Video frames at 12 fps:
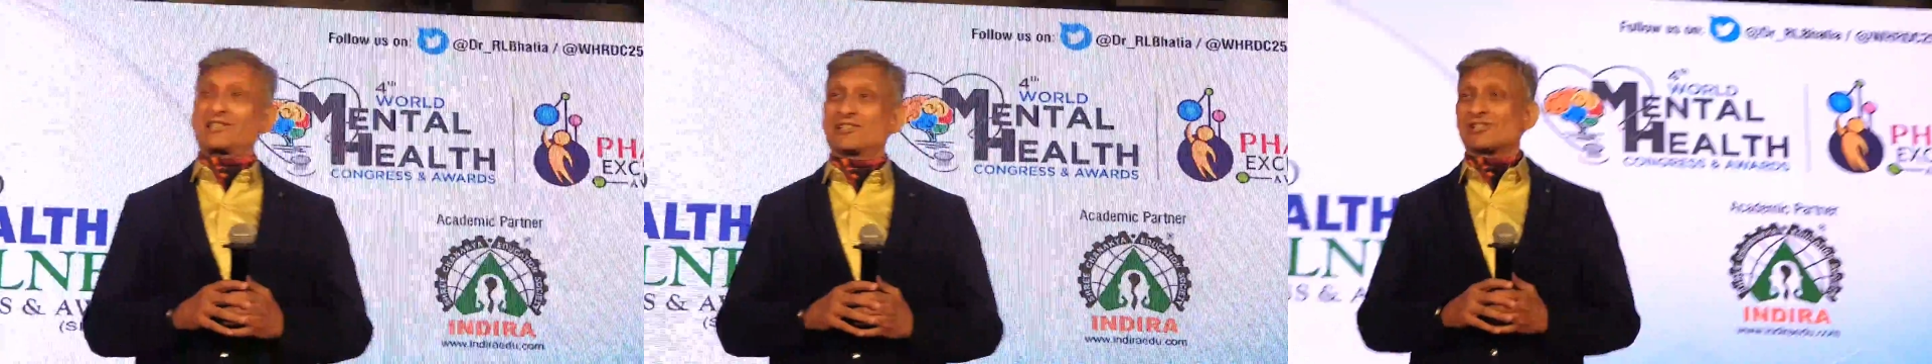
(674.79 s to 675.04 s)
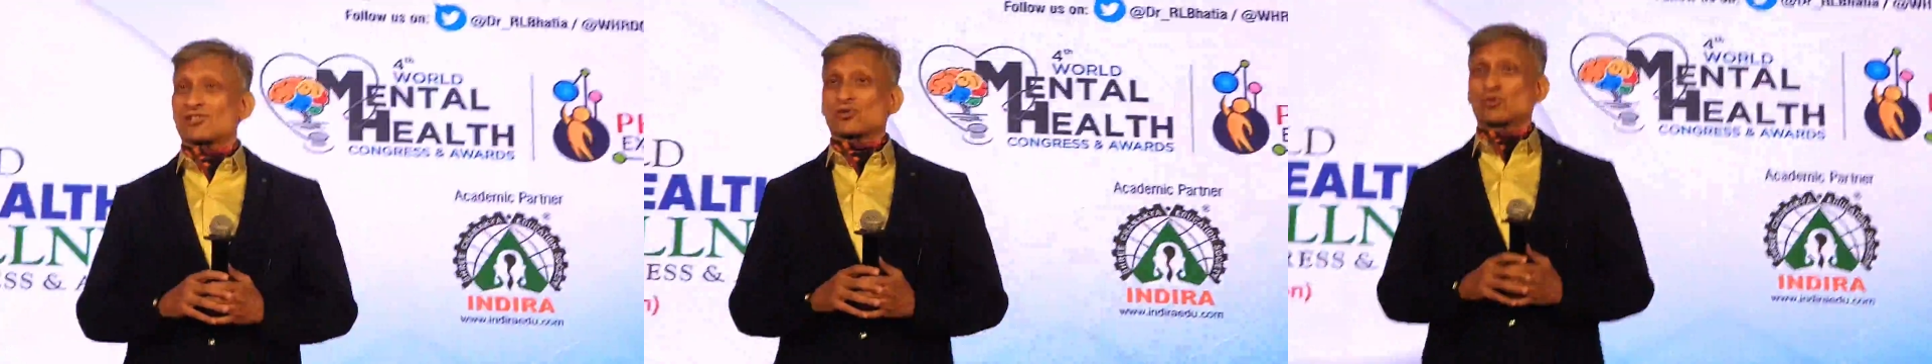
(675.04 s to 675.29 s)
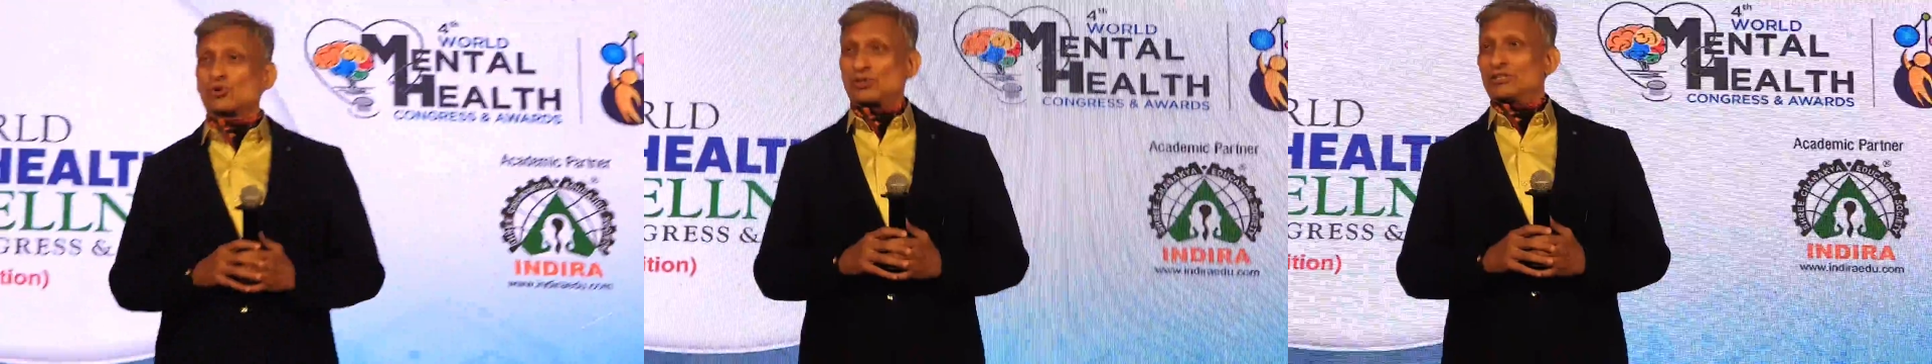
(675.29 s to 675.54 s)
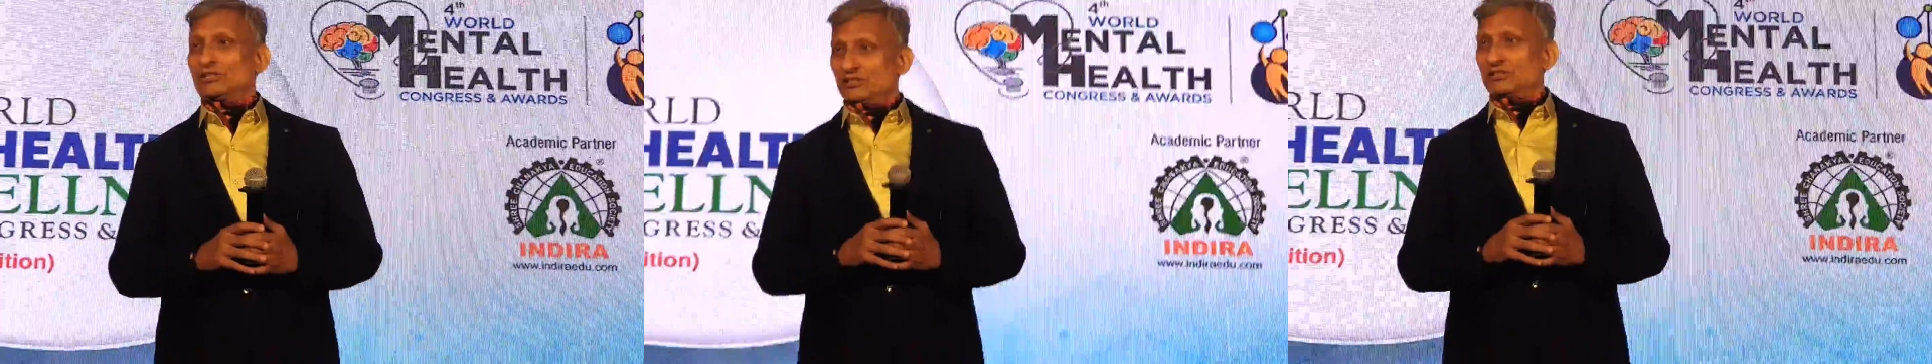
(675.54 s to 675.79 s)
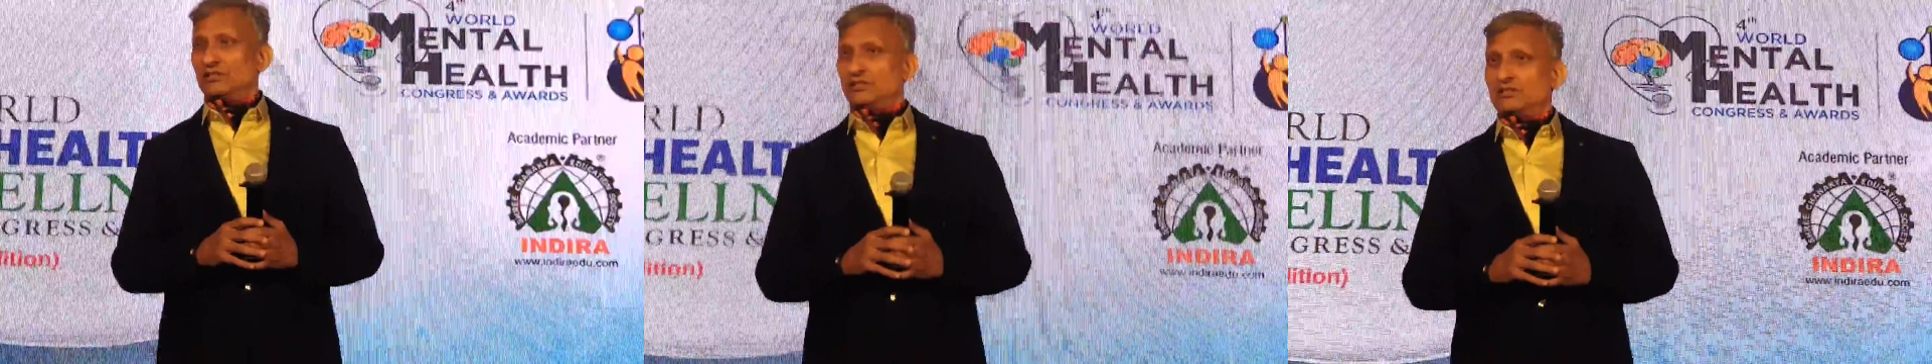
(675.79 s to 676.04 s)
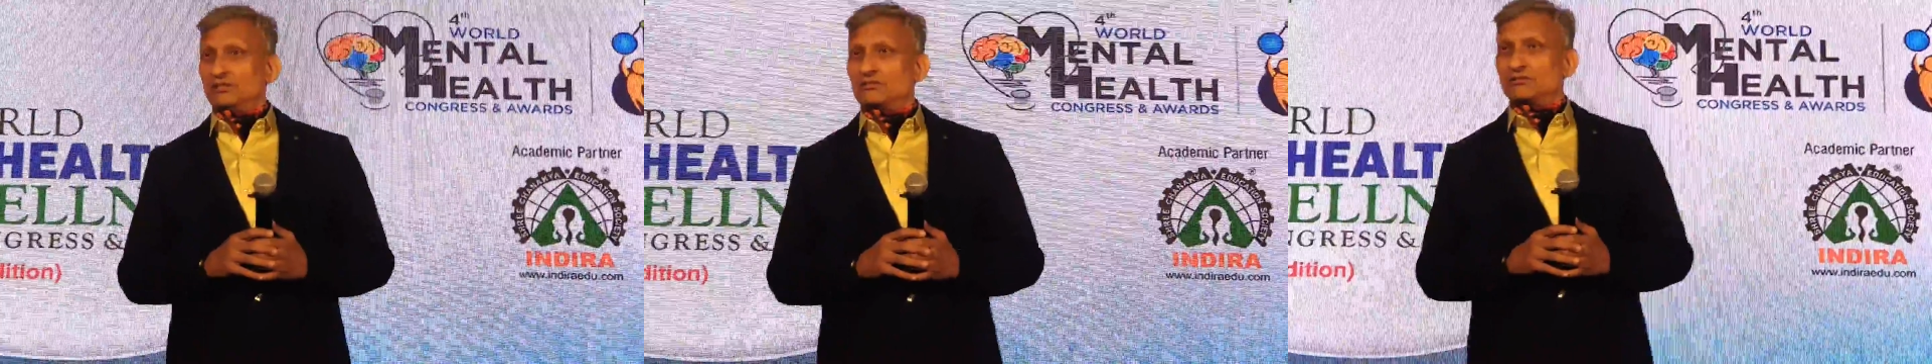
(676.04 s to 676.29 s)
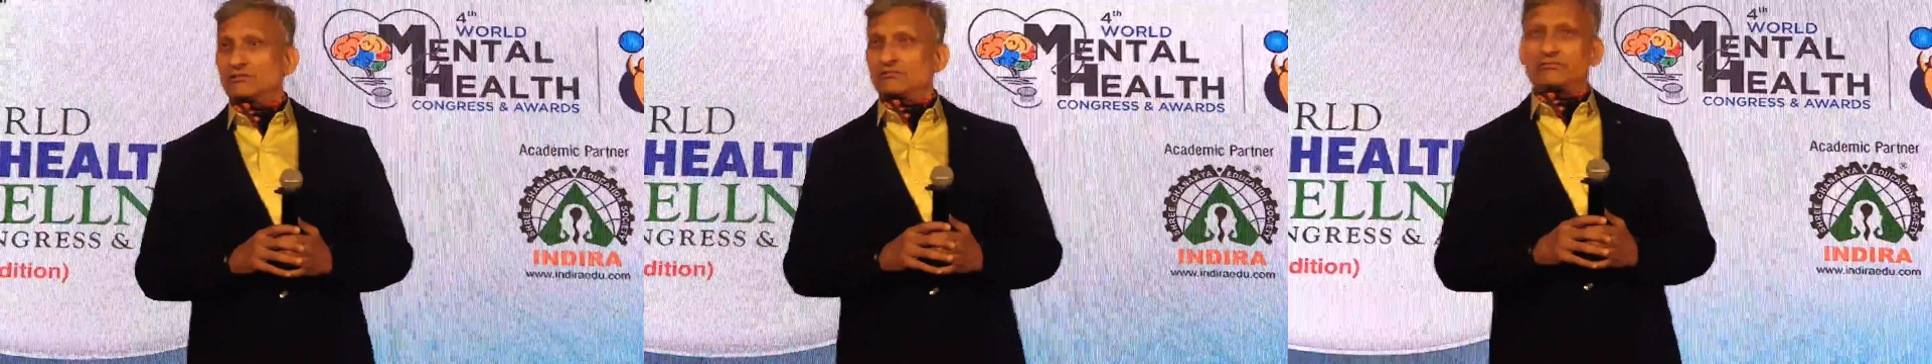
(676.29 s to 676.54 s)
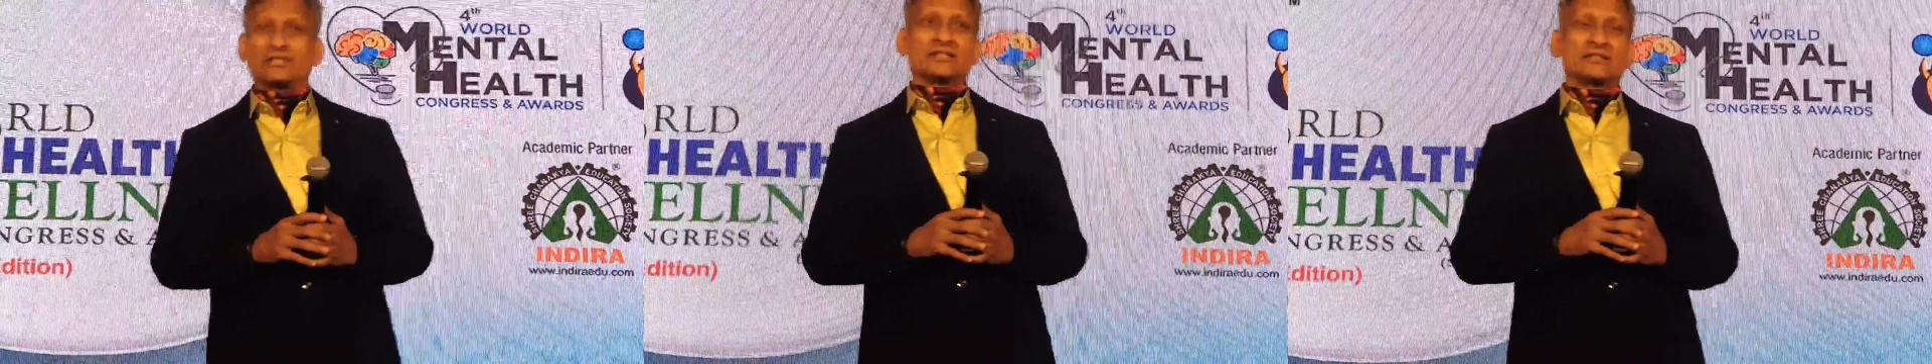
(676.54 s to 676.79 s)
years old
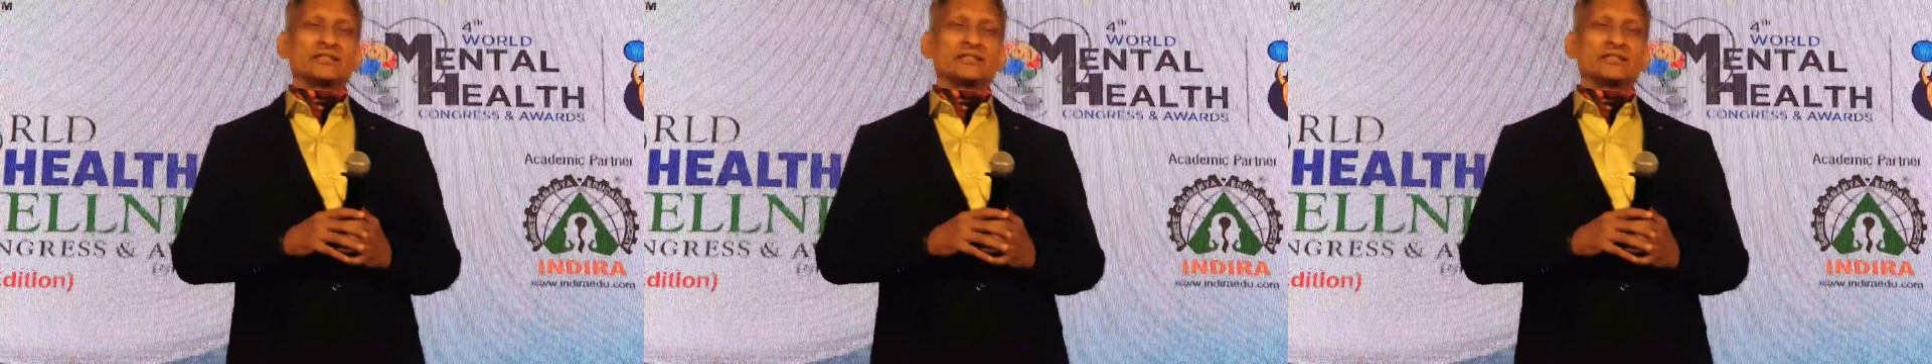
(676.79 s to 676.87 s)
when